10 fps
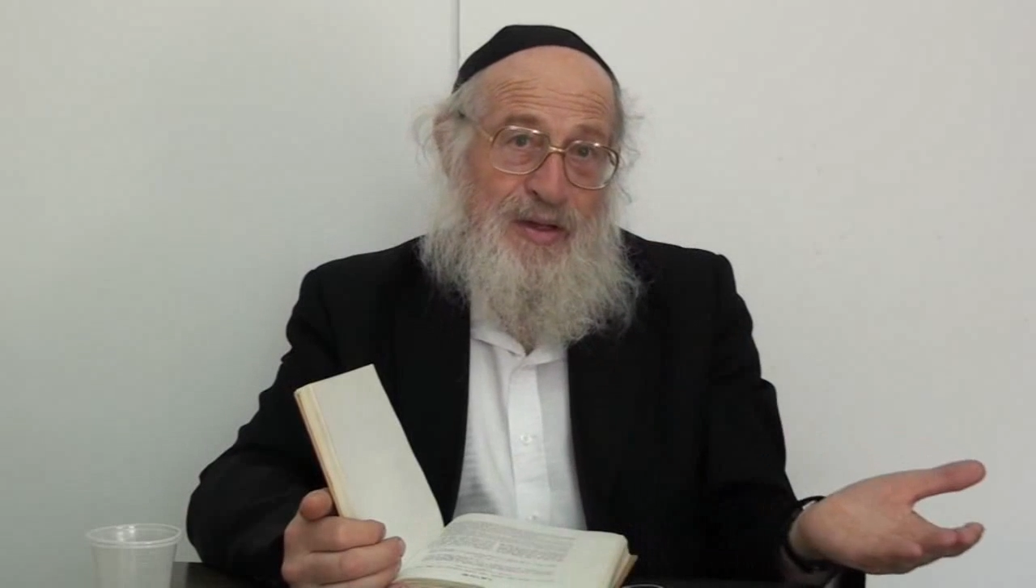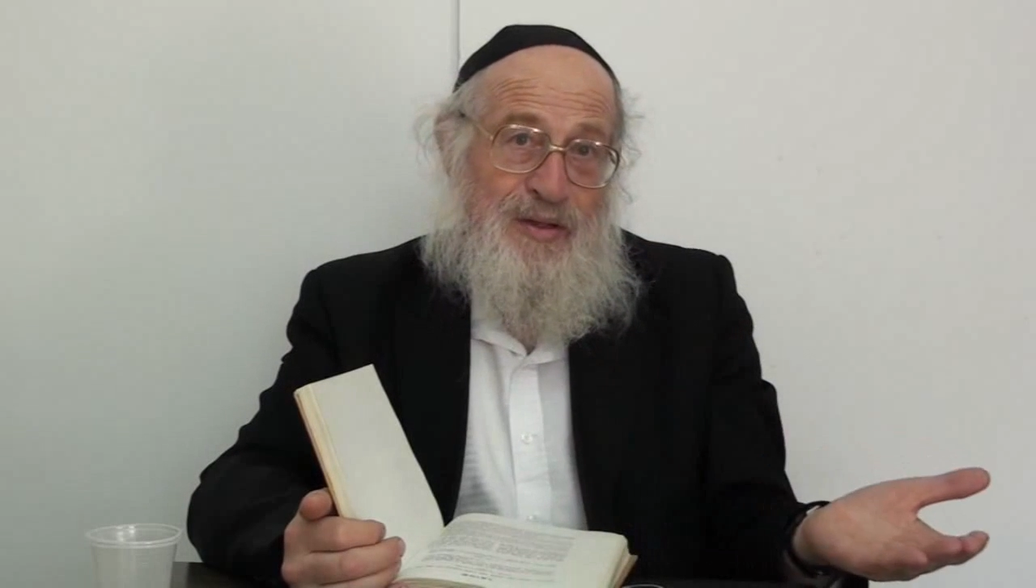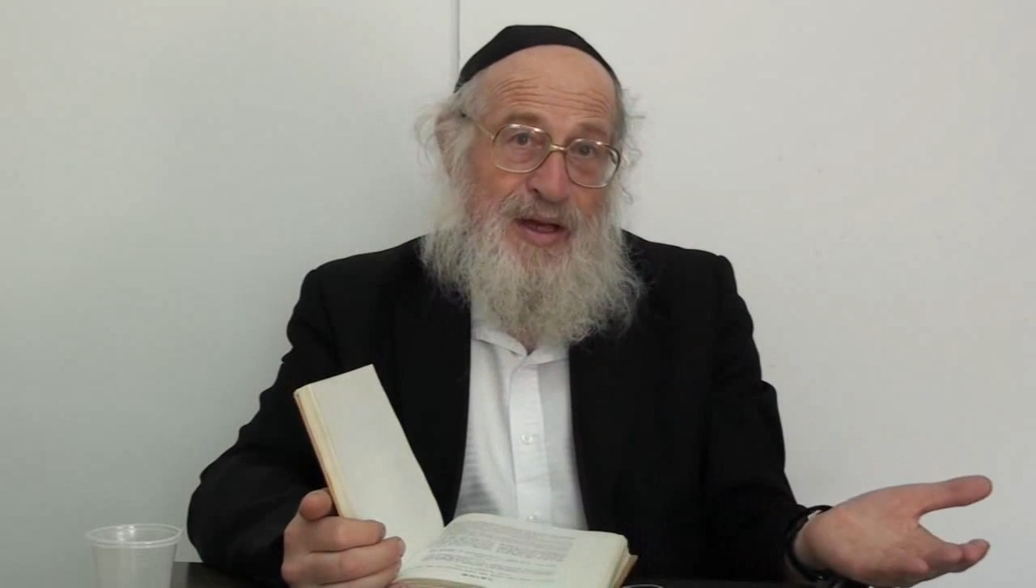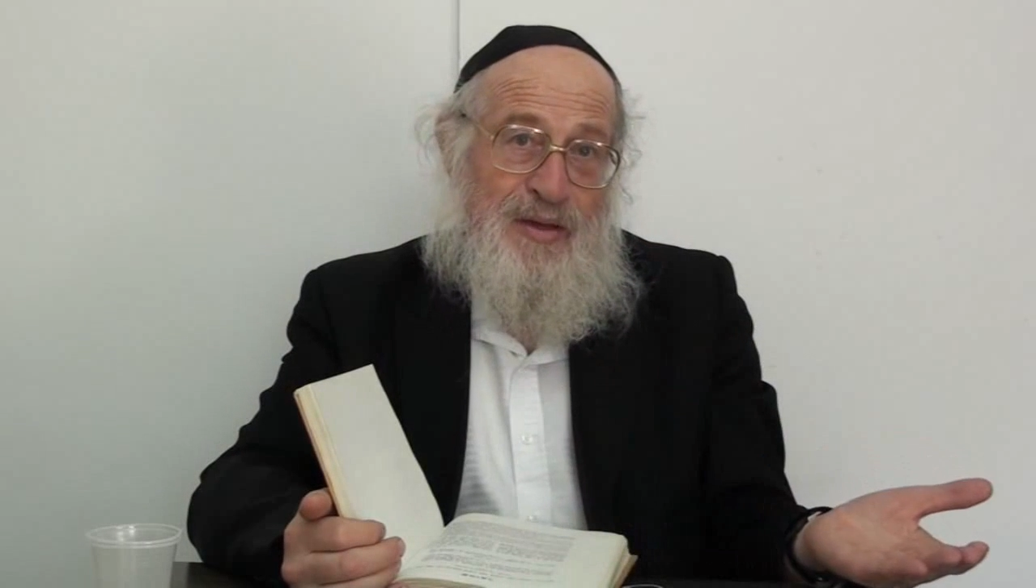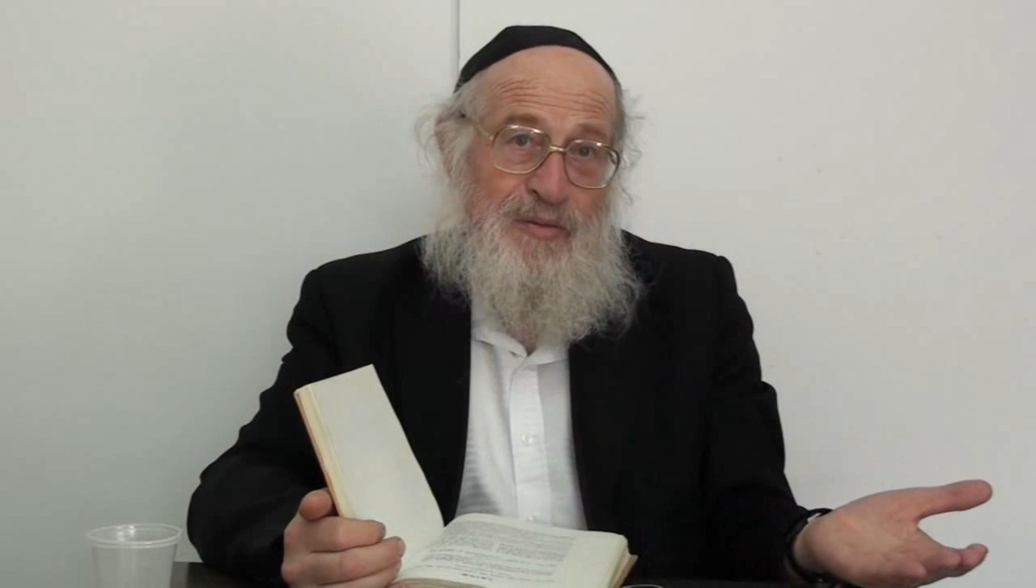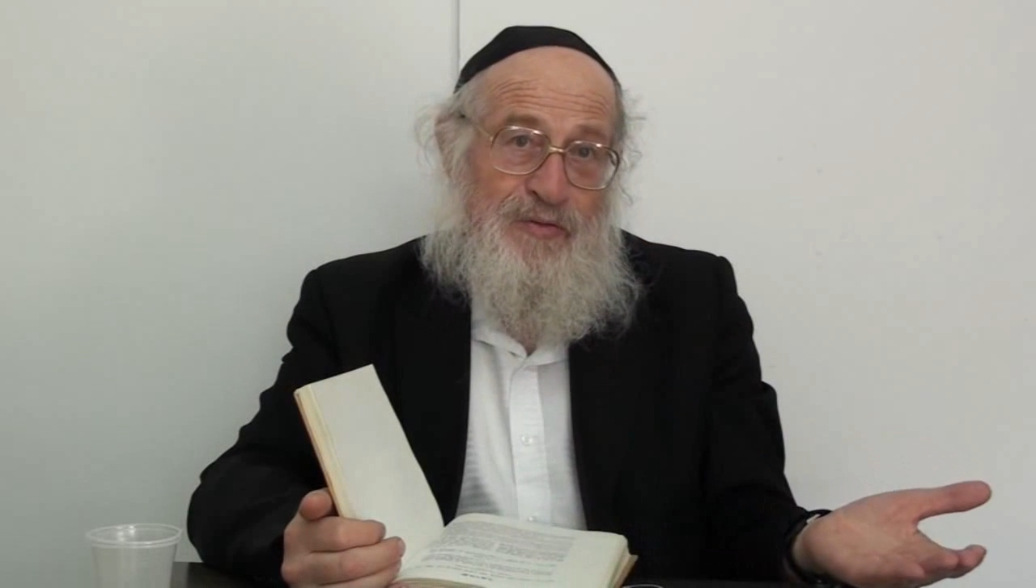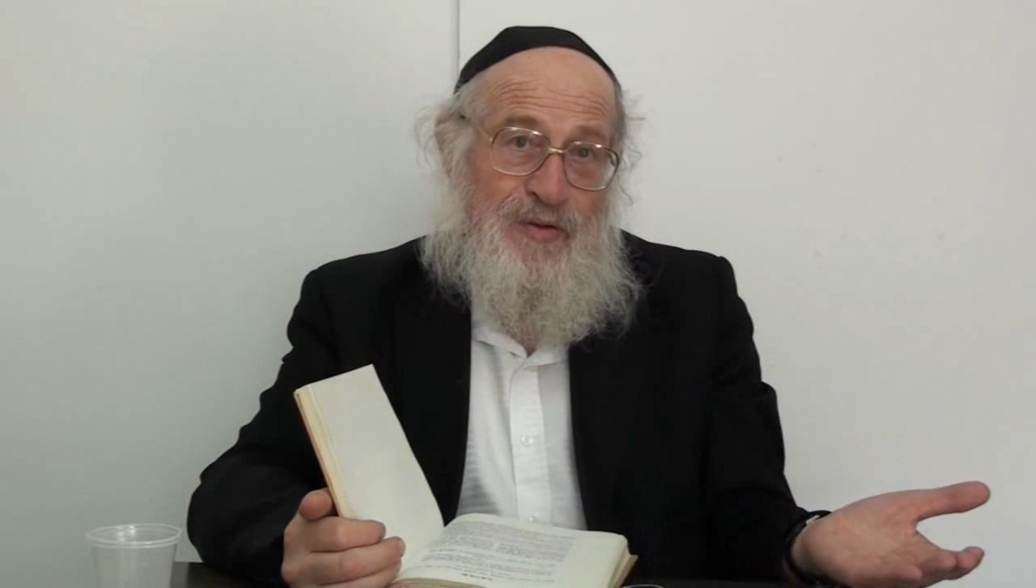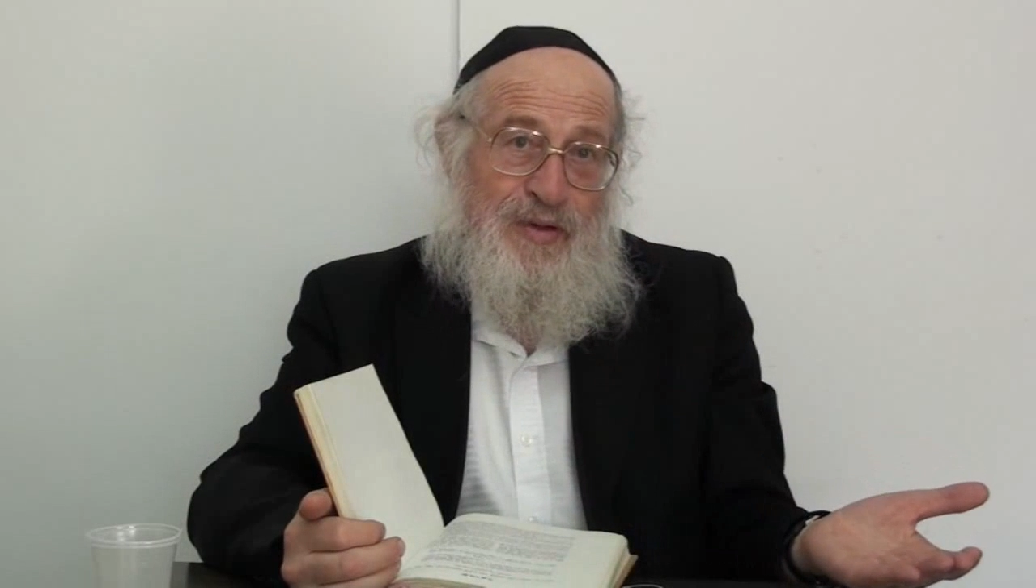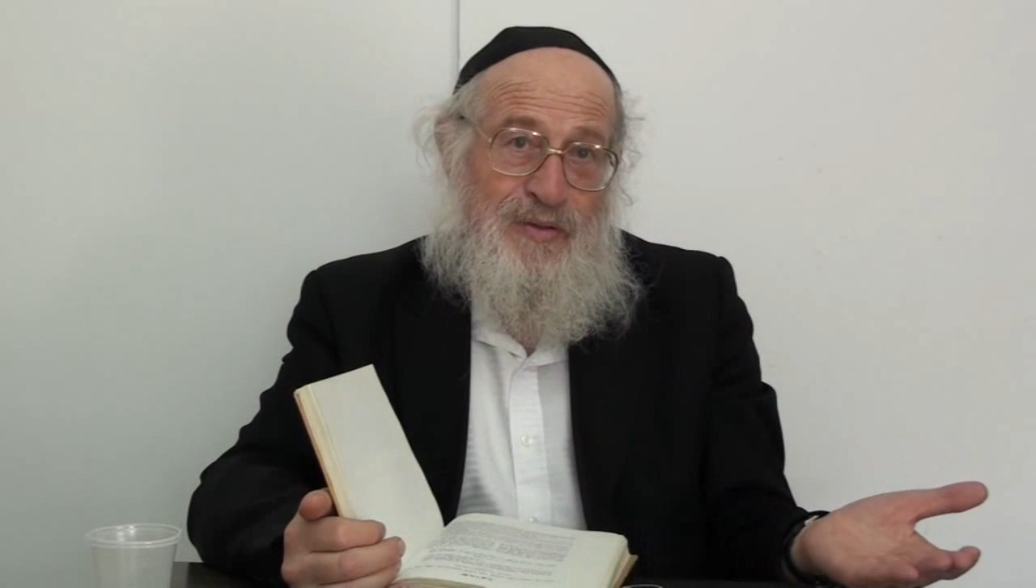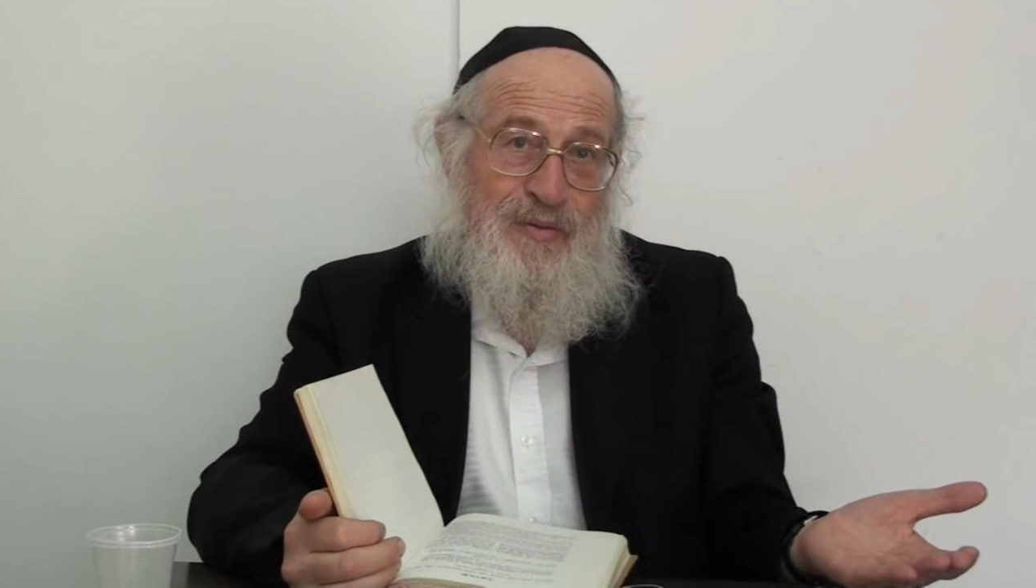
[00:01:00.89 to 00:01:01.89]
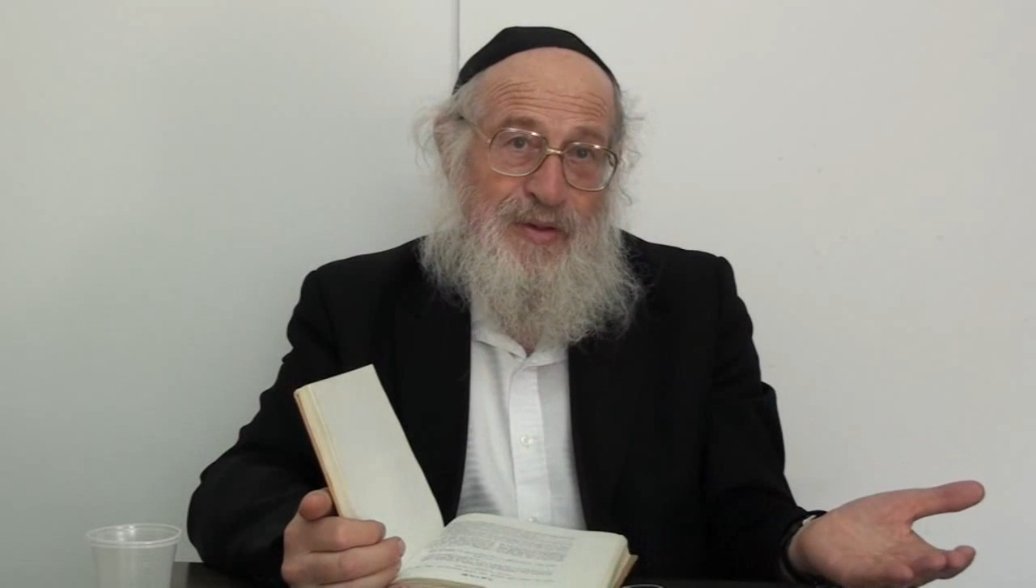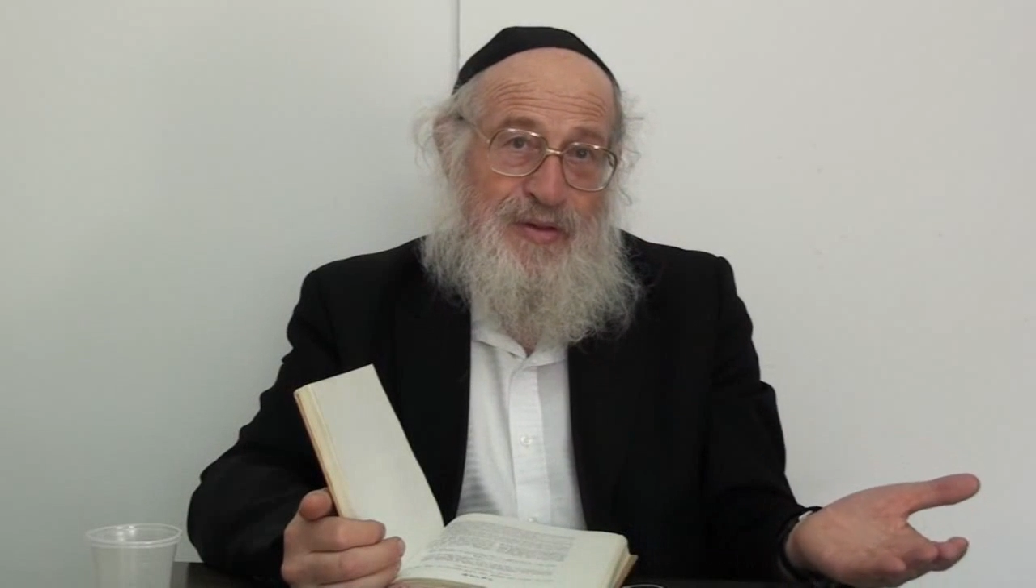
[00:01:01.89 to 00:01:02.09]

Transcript: He died before it,